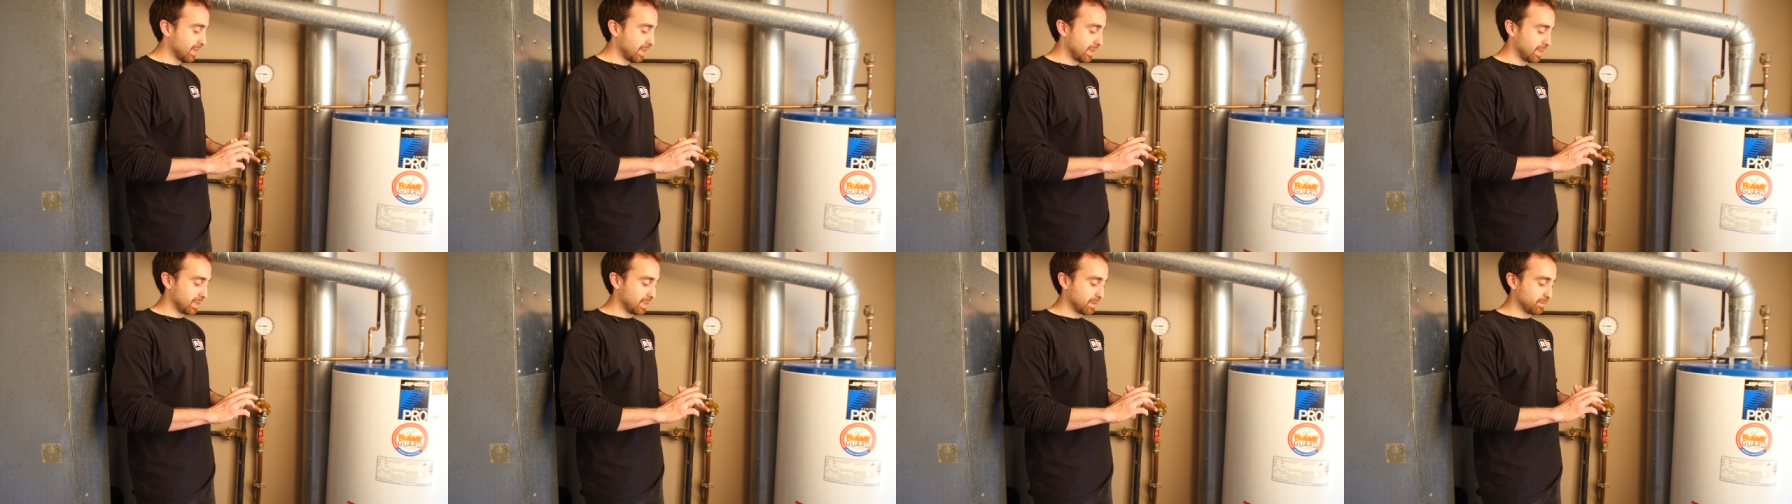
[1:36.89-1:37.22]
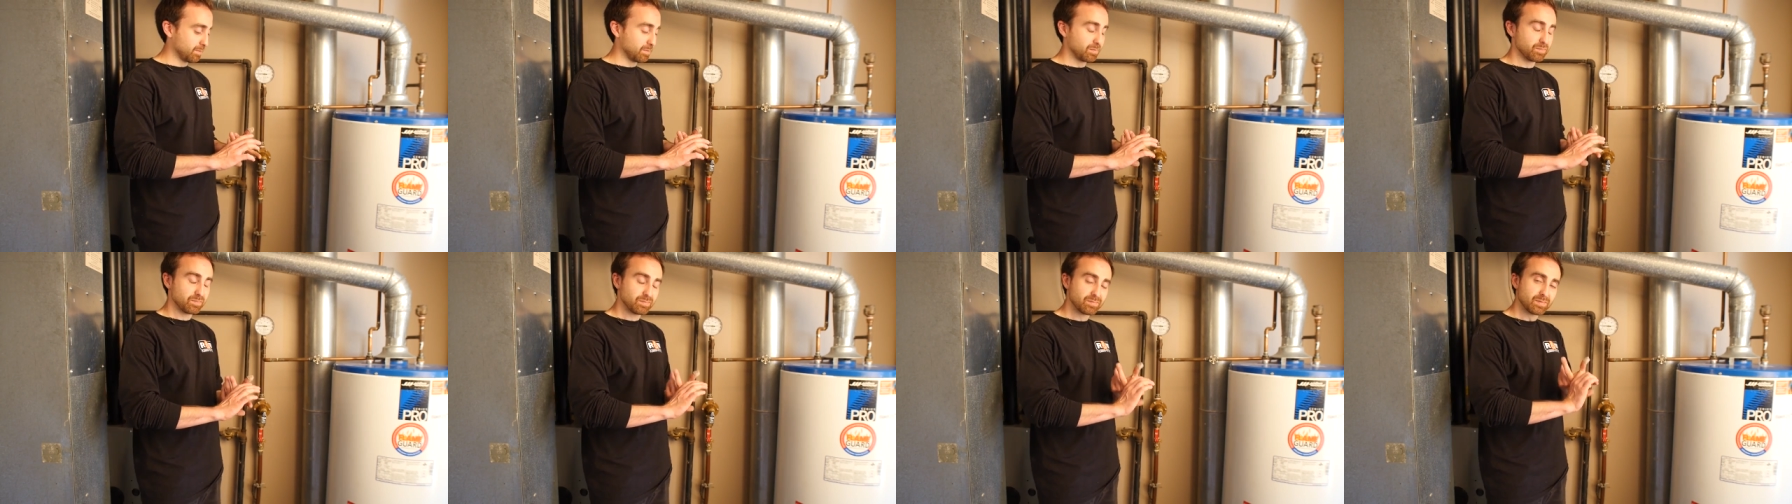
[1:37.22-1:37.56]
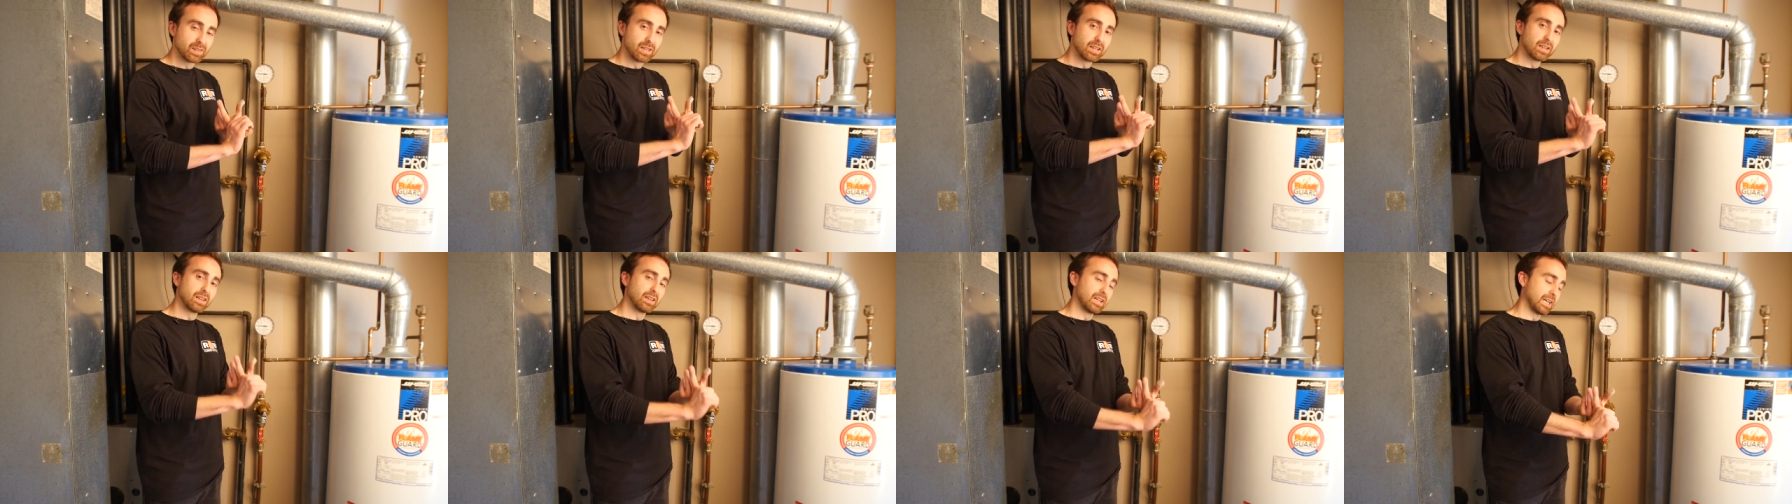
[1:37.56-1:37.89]
um,
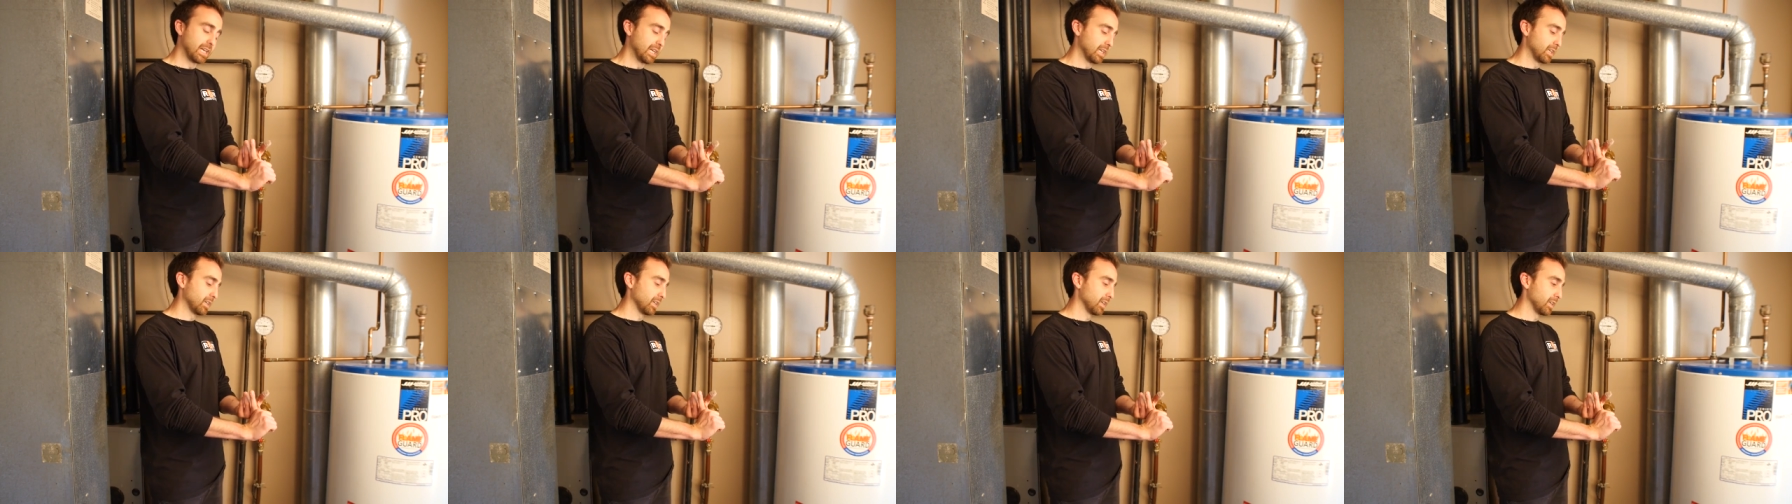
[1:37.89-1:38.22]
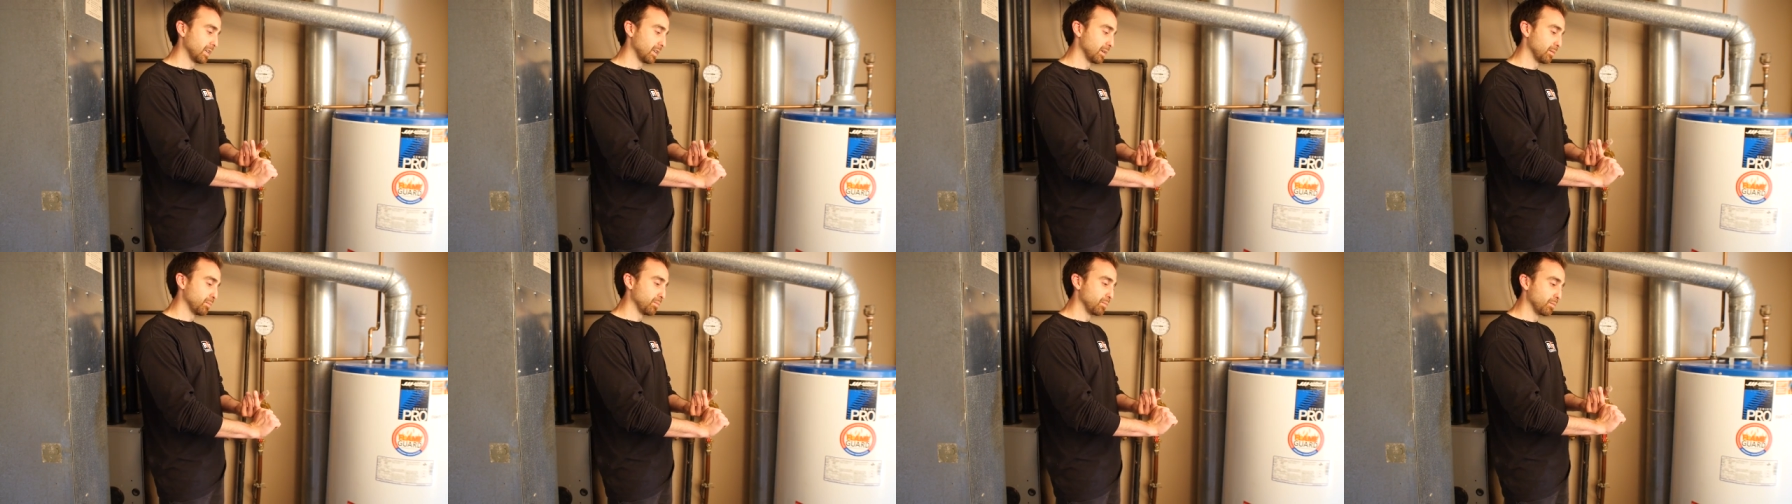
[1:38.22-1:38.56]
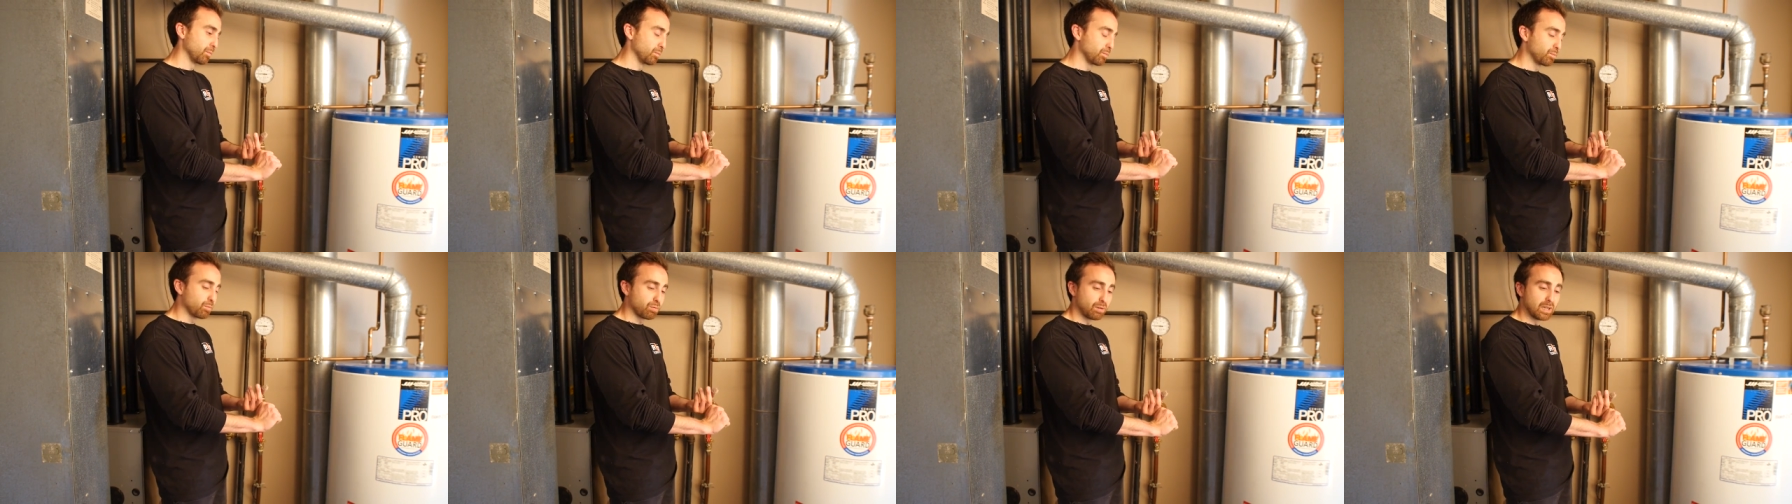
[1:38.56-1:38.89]
like
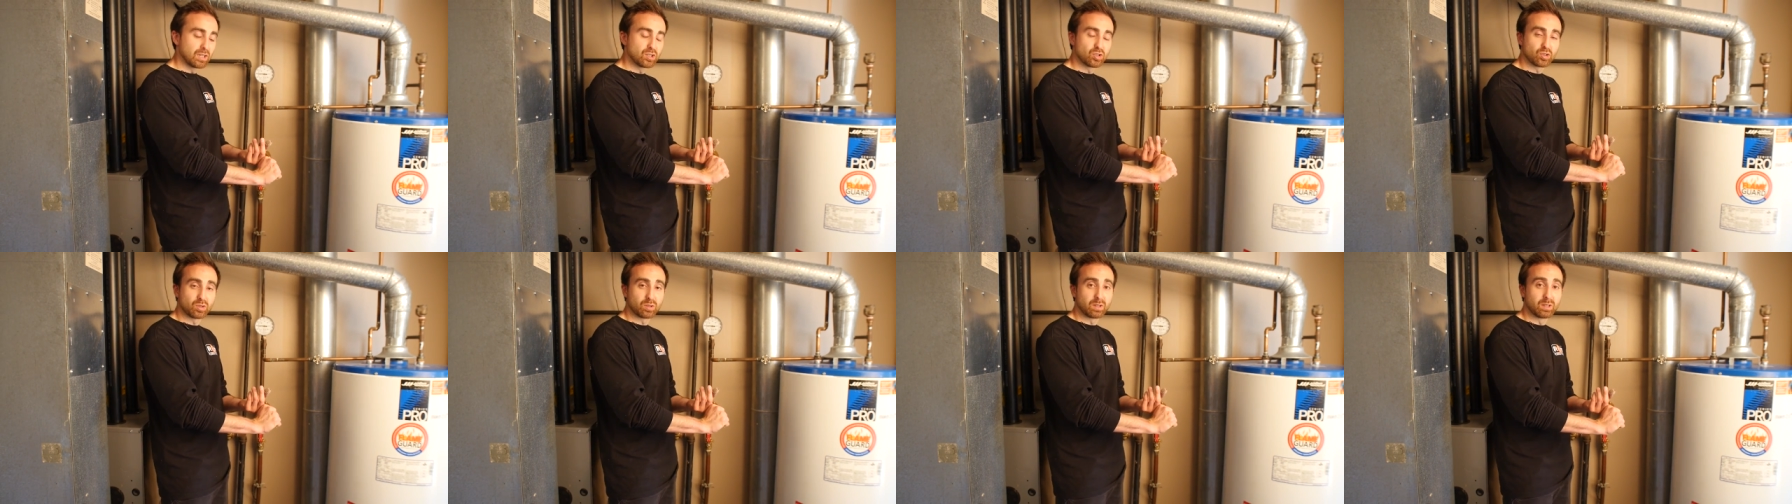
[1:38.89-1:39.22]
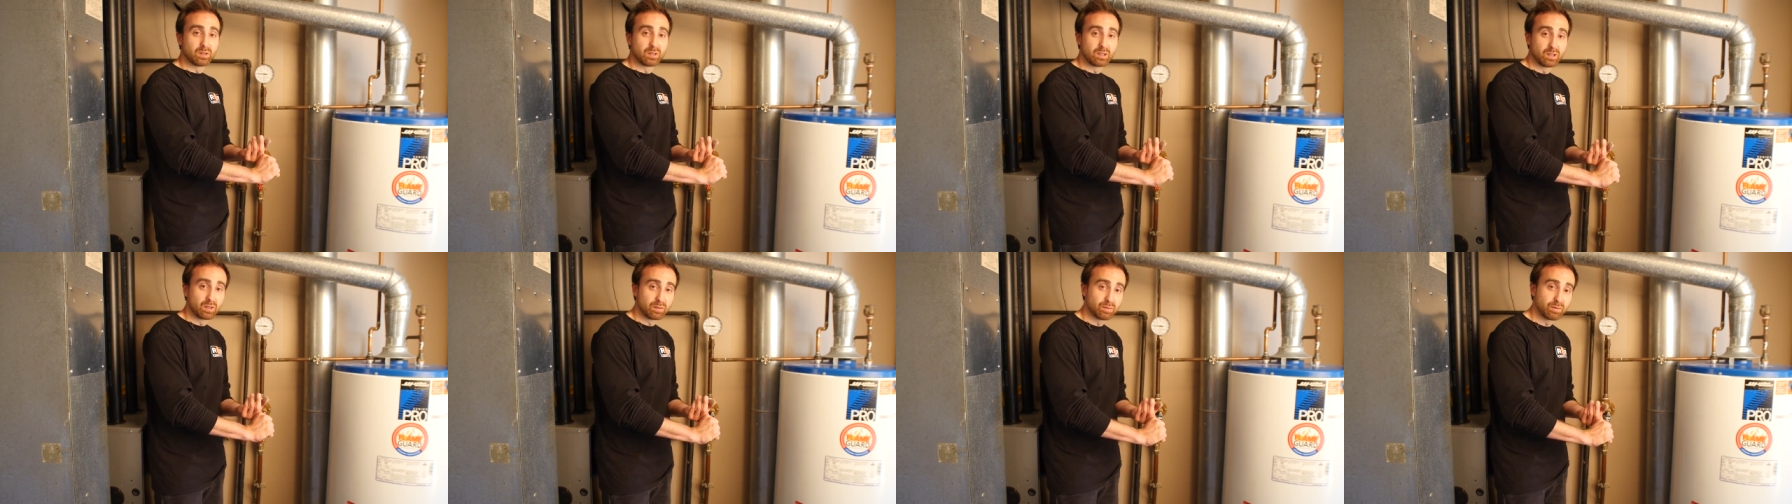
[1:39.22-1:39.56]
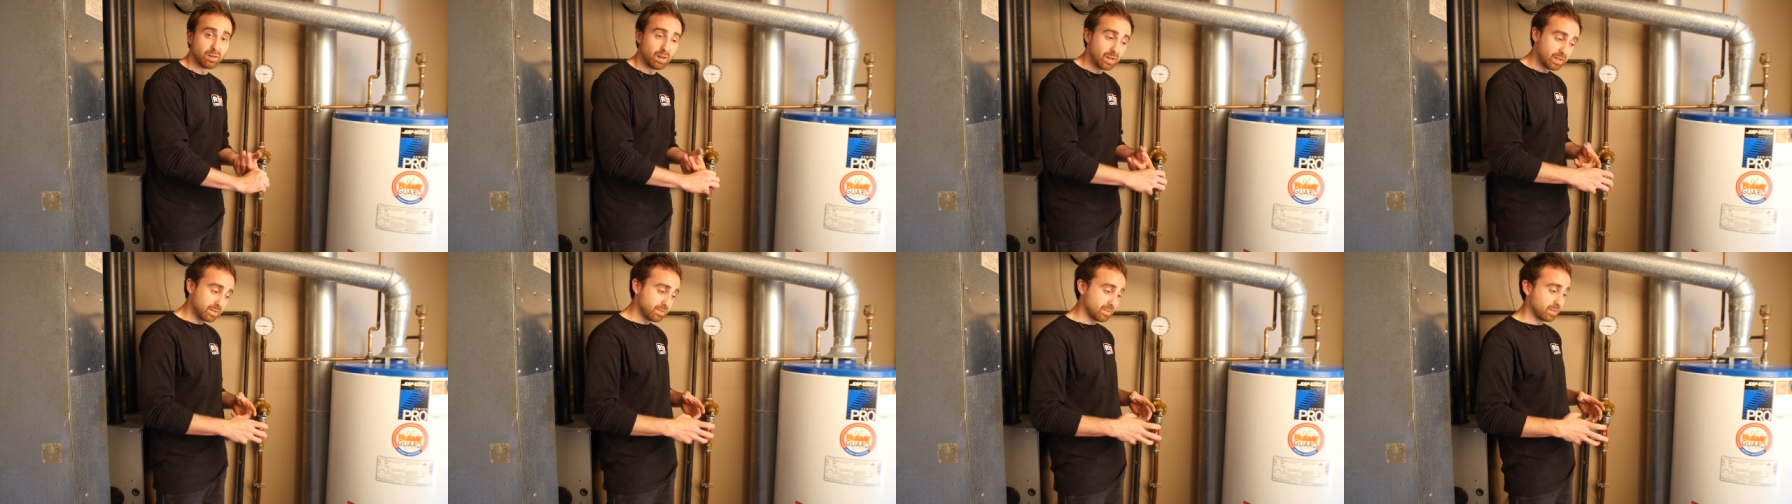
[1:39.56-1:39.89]
pressure out of your
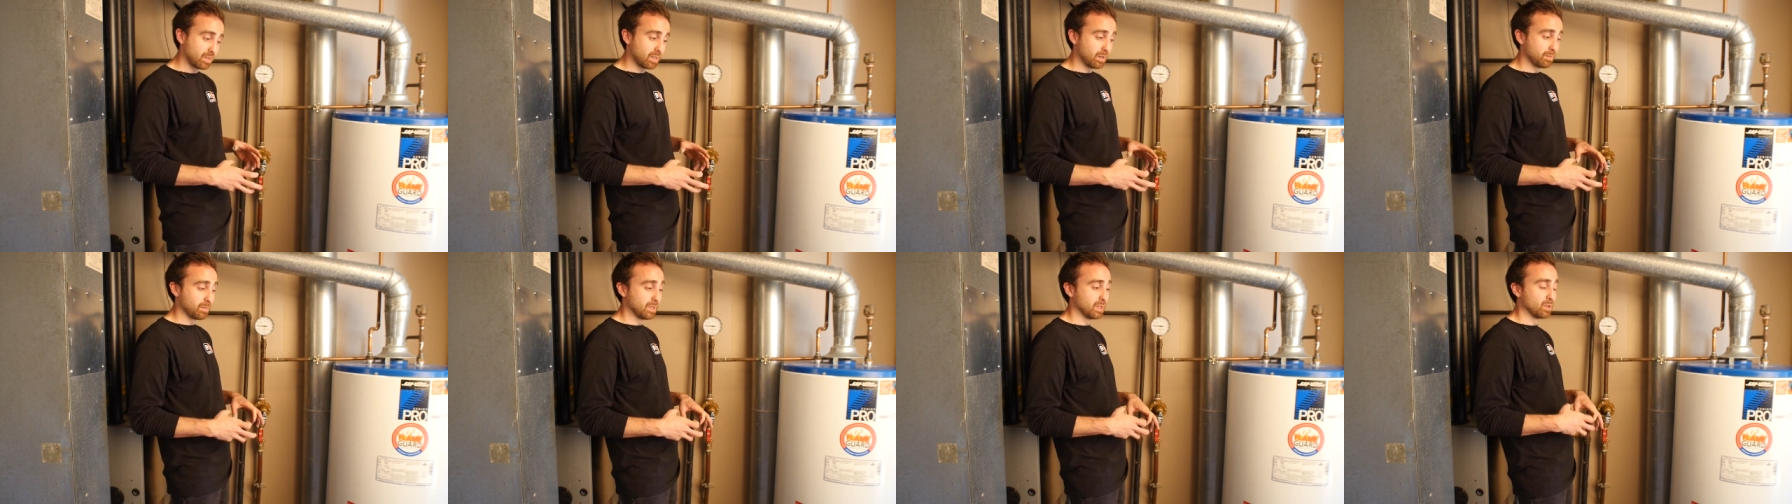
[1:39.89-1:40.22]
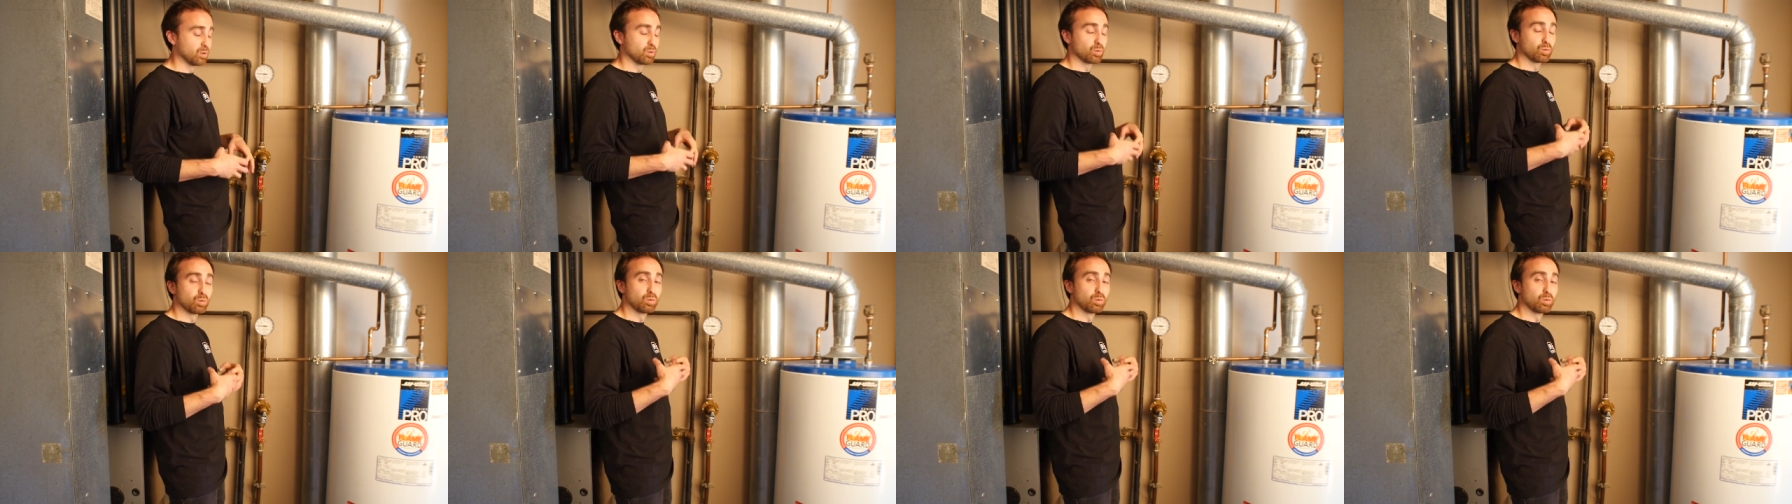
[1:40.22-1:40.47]
faucet coming out